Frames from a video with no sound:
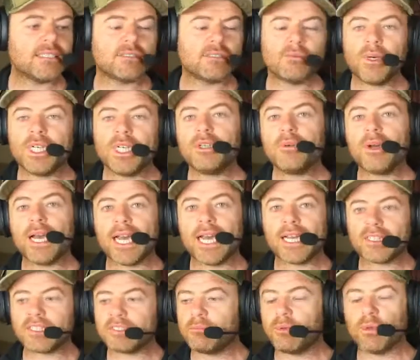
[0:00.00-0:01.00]
when you
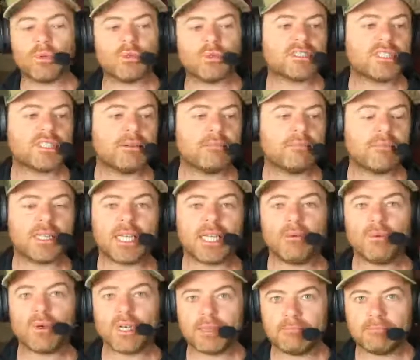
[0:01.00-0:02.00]
export something,
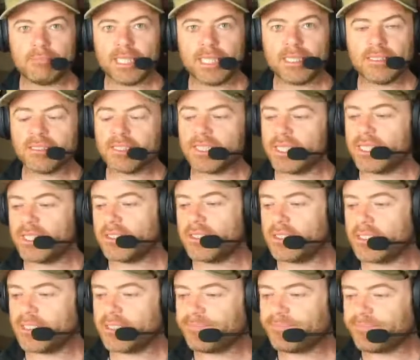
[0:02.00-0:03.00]
what it means
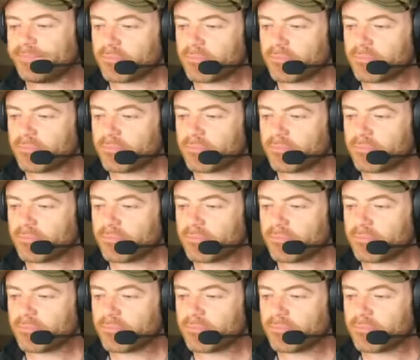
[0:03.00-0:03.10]
is